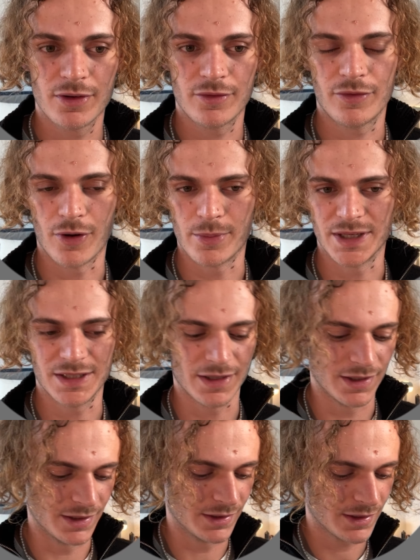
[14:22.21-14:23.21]

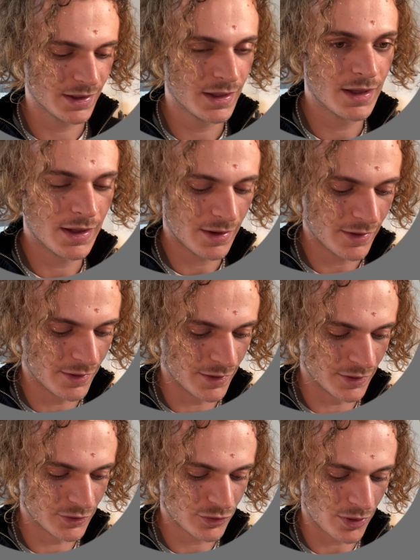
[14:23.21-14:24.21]
formatting
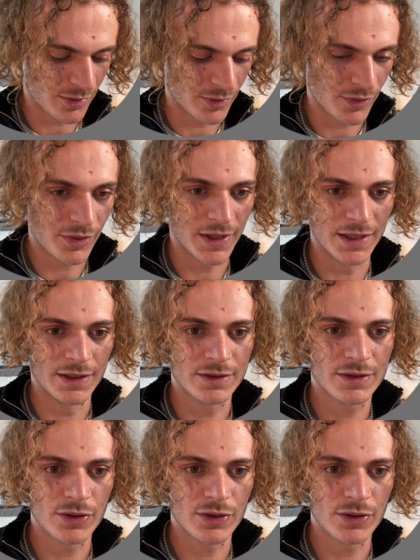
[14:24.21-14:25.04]
to our things.